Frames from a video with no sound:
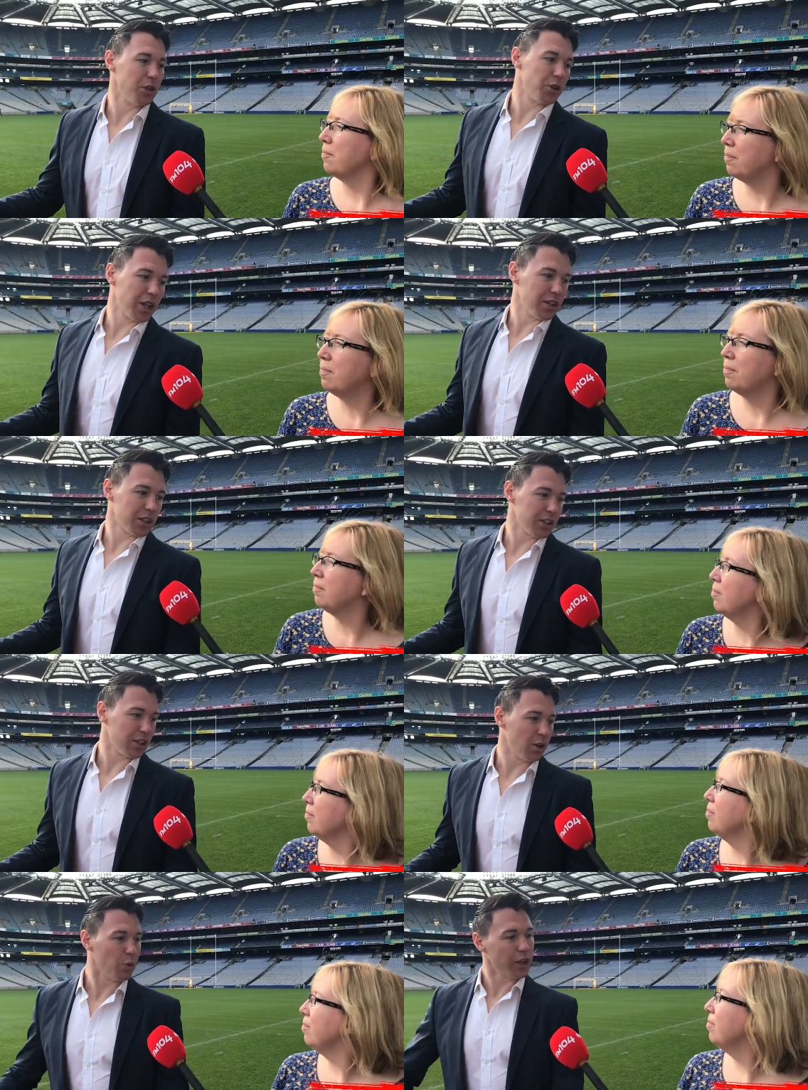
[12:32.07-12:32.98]
Speaker 1: do that?
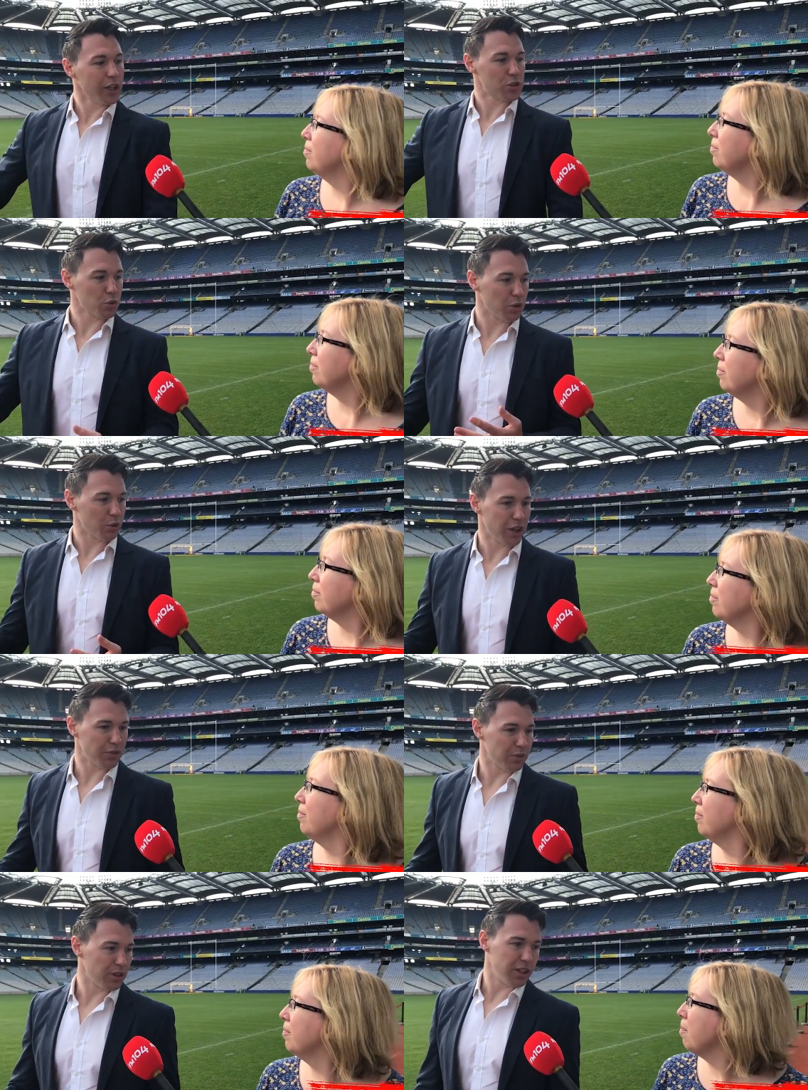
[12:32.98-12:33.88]
Like, you know, why else run
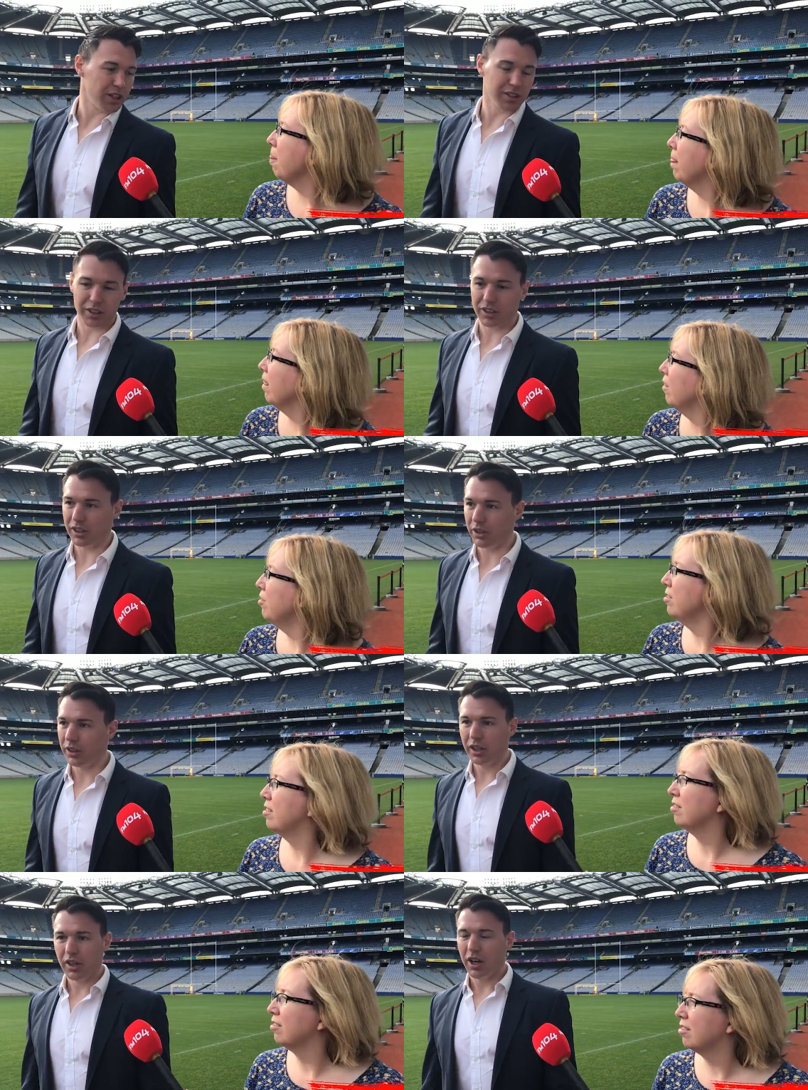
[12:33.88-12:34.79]
away from the hill? Like, you
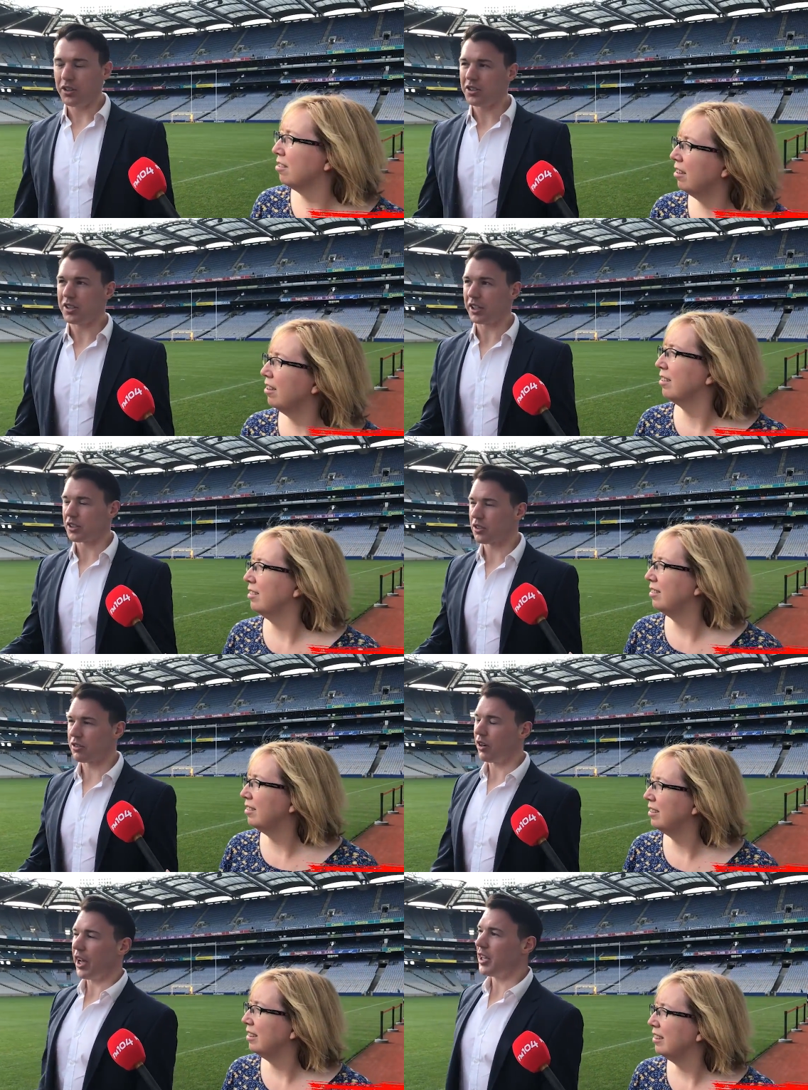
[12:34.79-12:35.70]
know, I just think
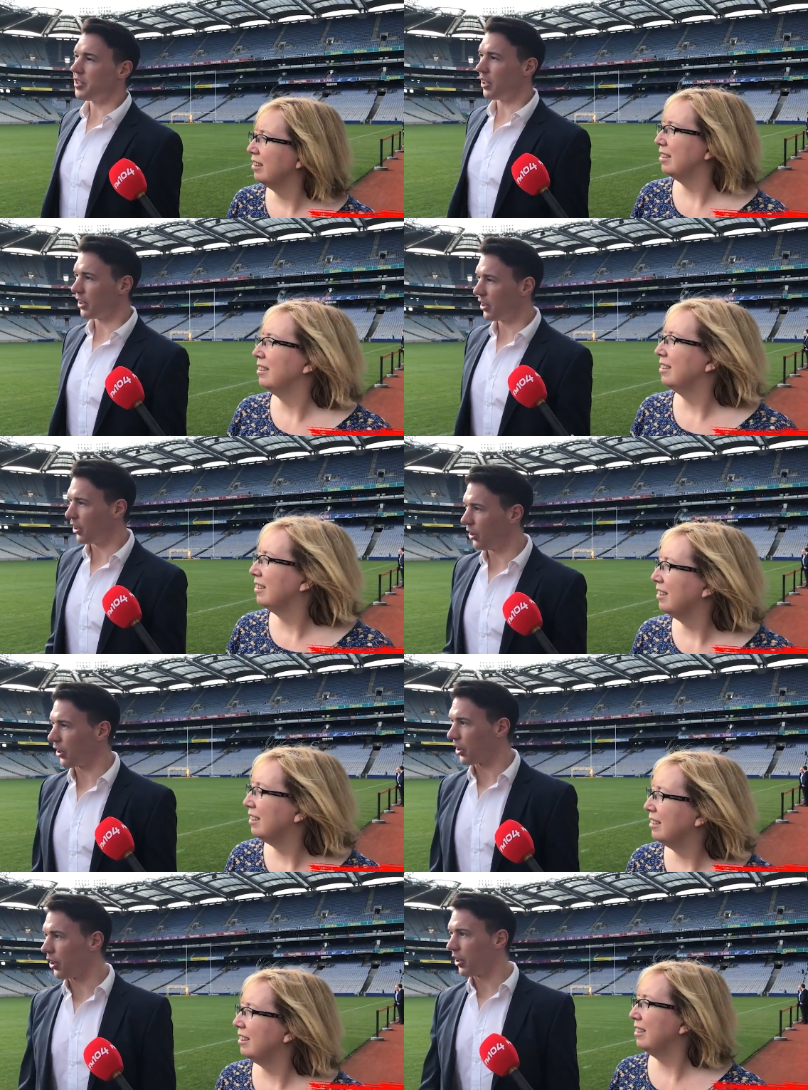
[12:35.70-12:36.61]
it's crazy. Like, you
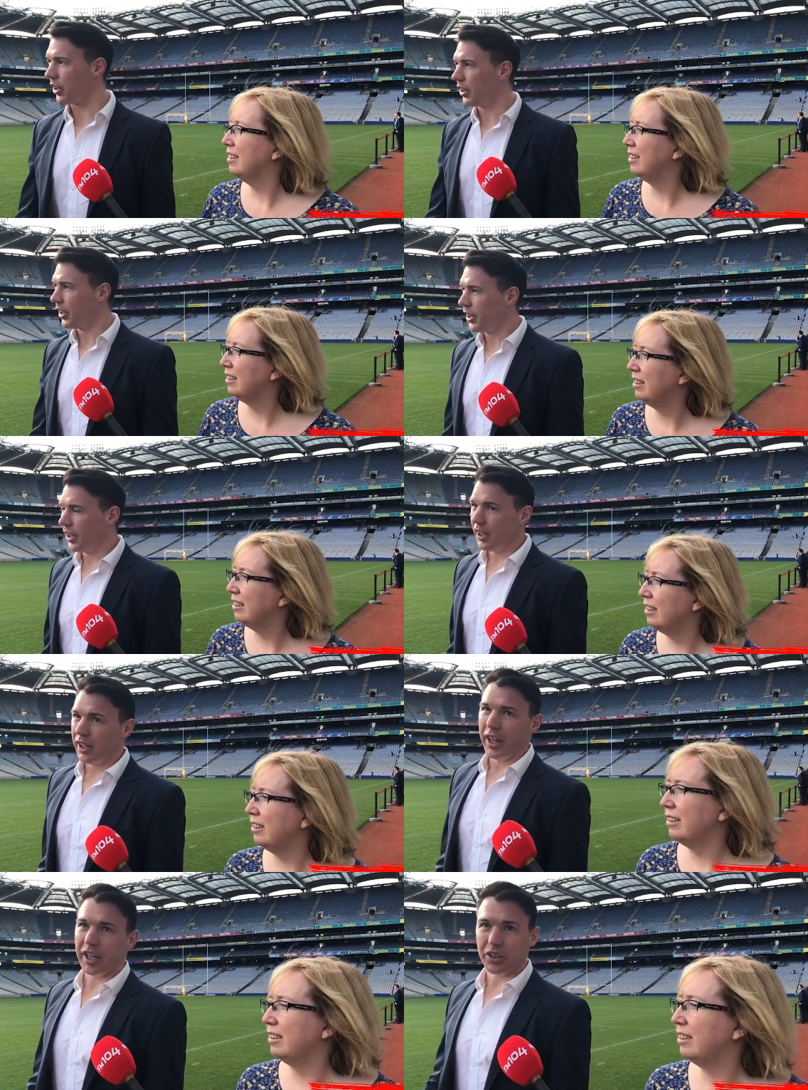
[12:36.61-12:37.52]
know, you're gonna
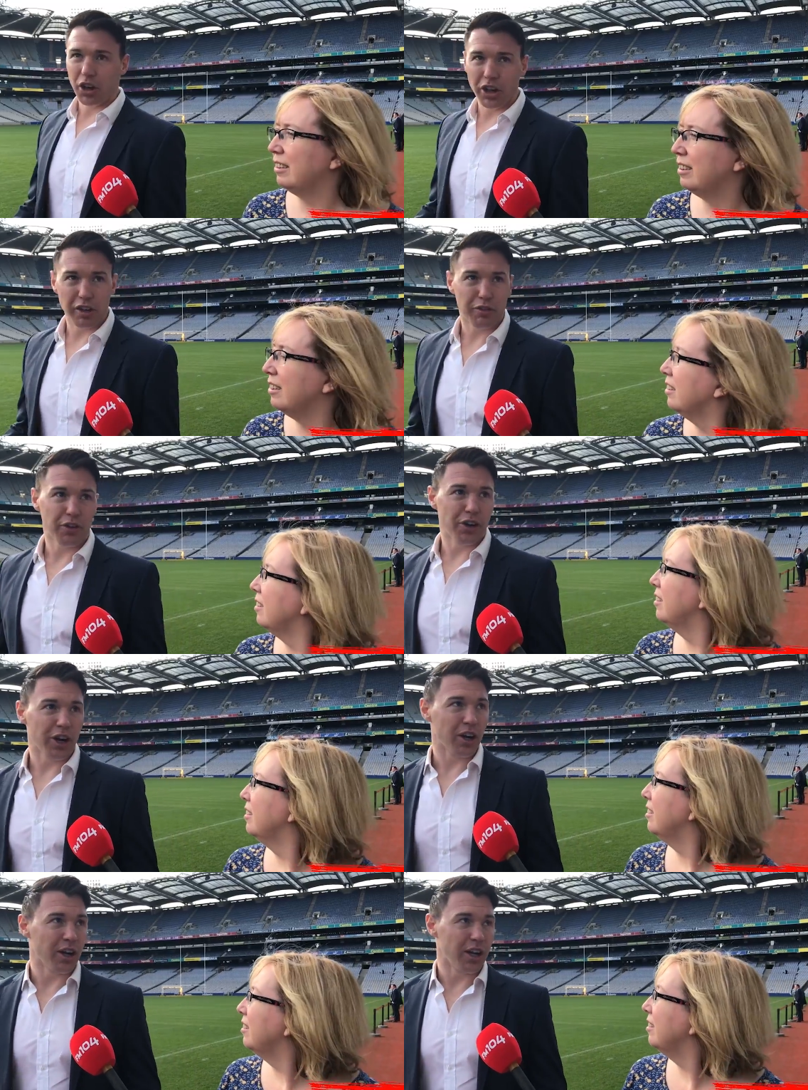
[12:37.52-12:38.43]
ignite a
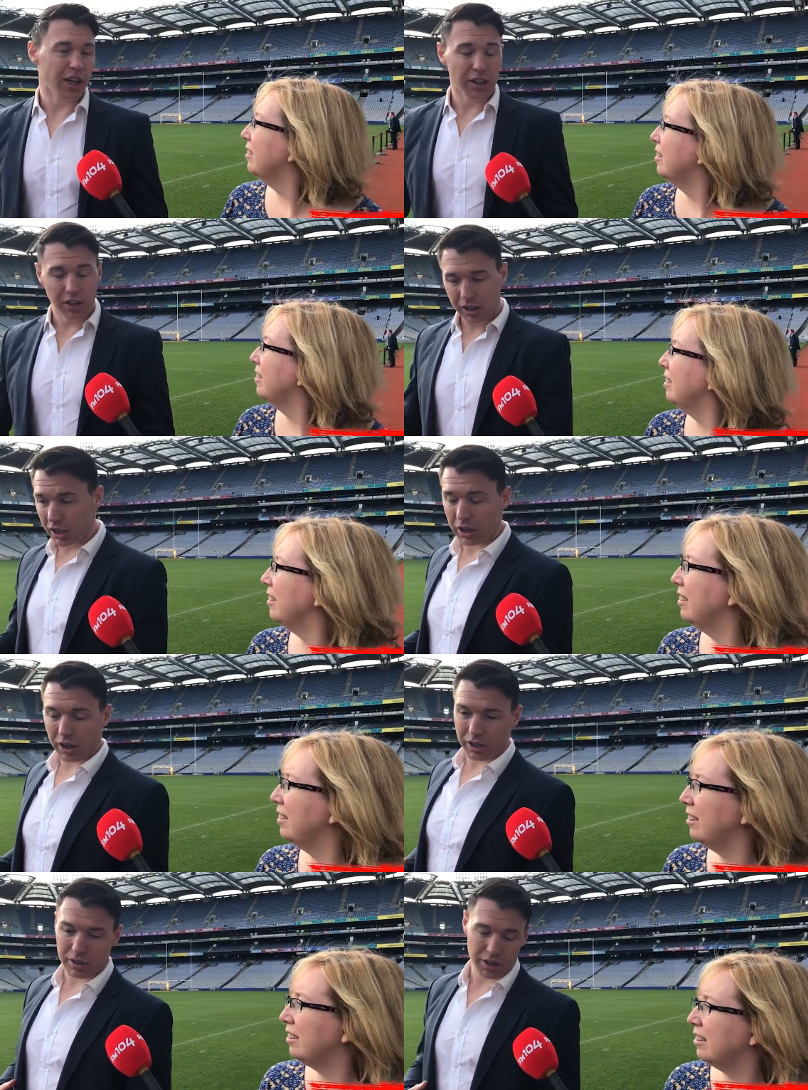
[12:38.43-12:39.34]
fire in the,
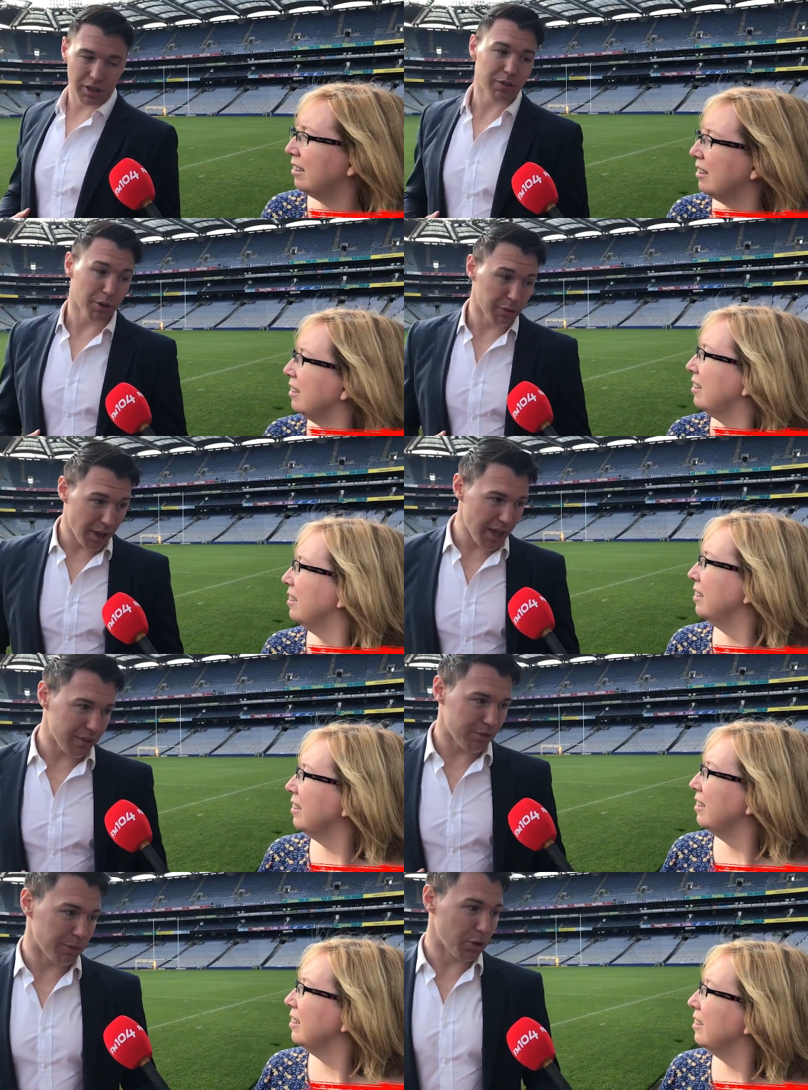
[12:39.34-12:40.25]
in your like from
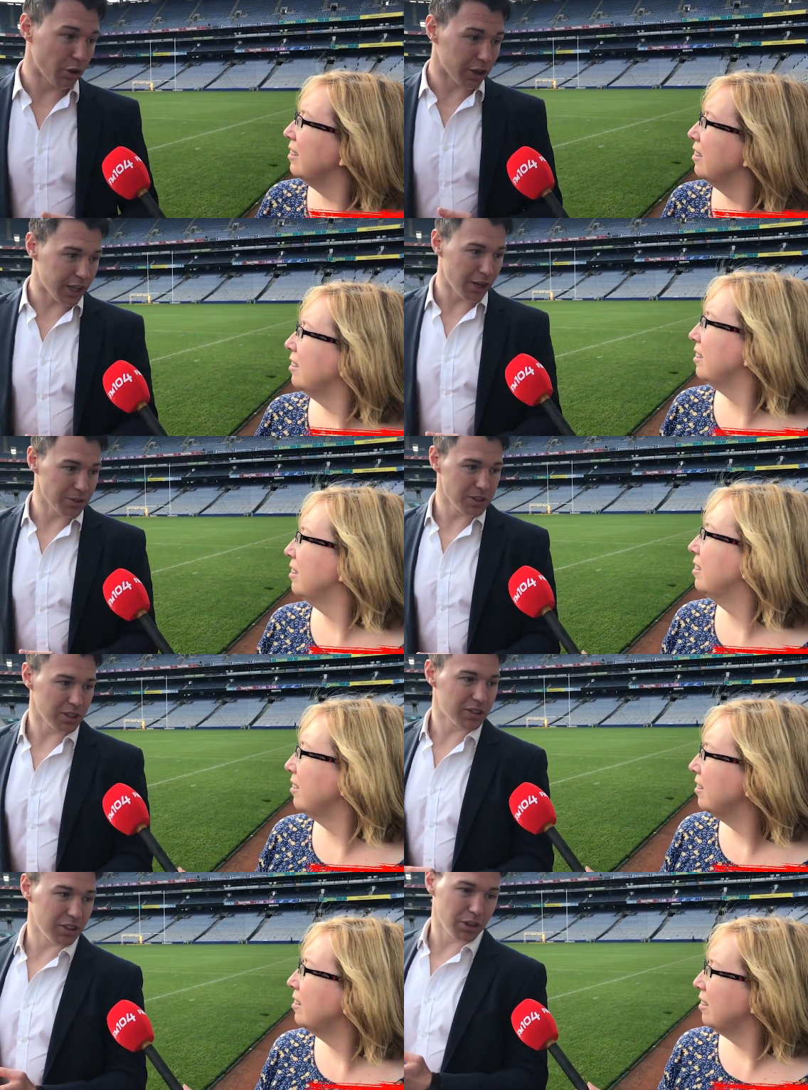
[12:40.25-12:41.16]
an from another
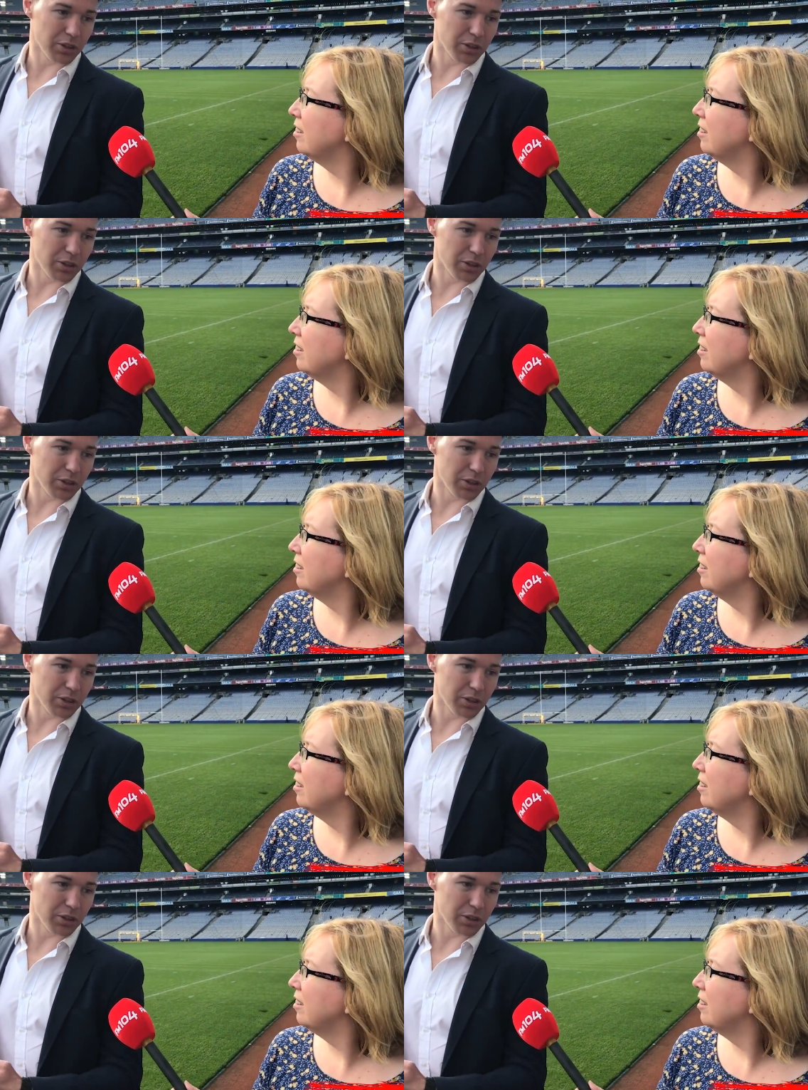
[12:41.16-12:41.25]
county to